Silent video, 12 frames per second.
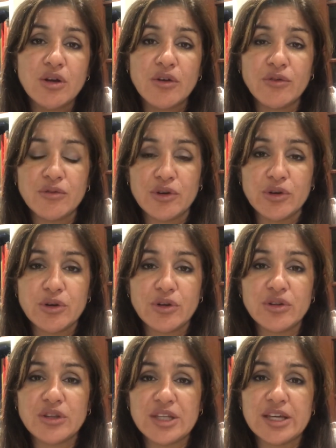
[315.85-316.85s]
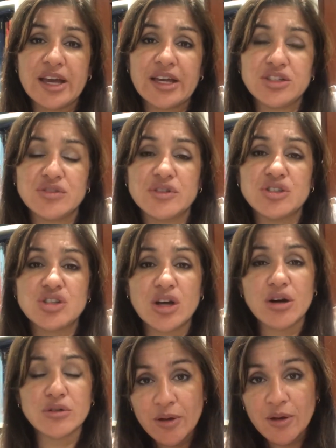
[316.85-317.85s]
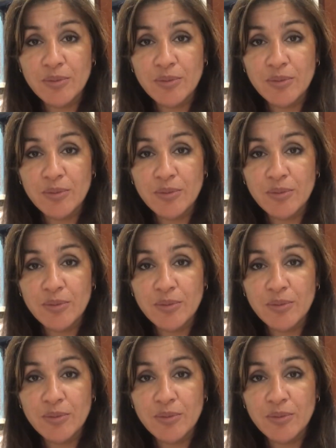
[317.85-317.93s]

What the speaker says: for the age of the child.